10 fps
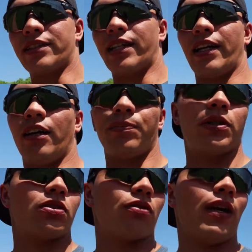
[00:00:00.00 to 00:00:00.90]
this is gonna help
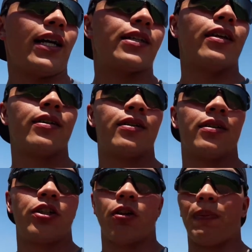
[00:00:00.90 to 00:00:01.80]
you direct
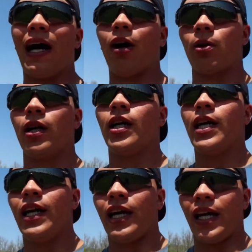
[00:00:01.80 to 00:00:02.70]
your power
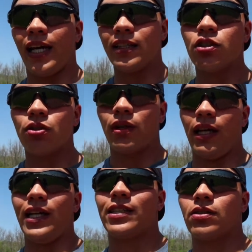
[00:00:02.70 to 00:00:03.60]
into the
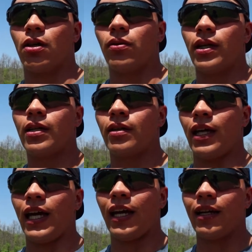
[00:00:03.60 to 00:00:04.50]
hitting zone
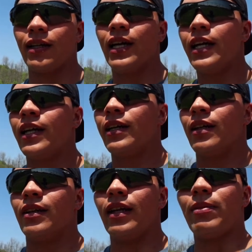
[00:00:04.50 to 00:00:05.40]
and
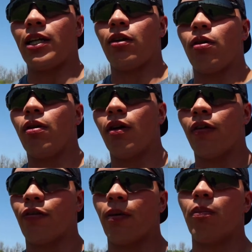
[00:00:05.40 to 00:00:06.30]
limit you
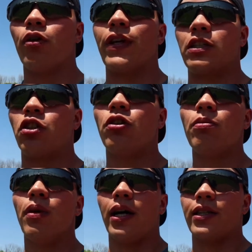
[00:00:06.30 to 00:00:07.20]
from moving
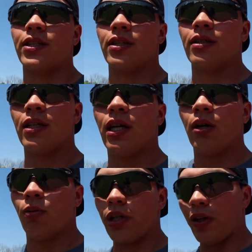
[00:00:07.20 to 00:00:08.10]
too much
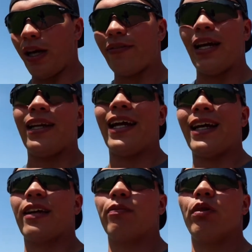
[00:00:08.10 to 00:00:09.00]
when you have that
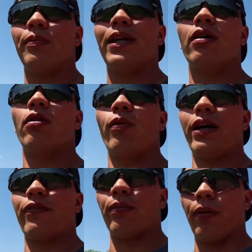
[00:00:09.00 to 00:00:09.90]
negative movement
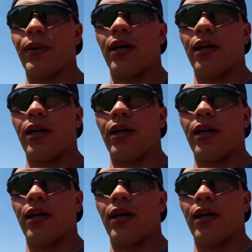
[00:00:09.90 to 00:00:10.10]
away from the